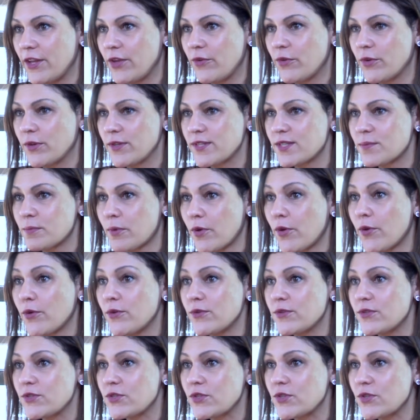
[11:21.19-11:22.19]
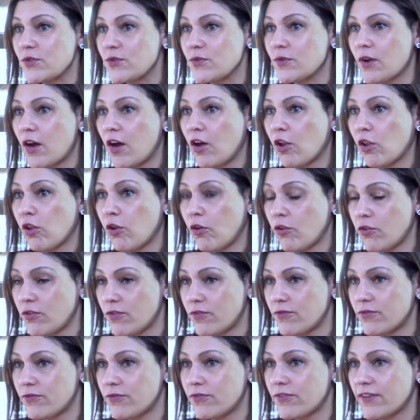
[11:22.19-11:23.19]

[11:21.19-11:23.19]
you were exposed to a lot of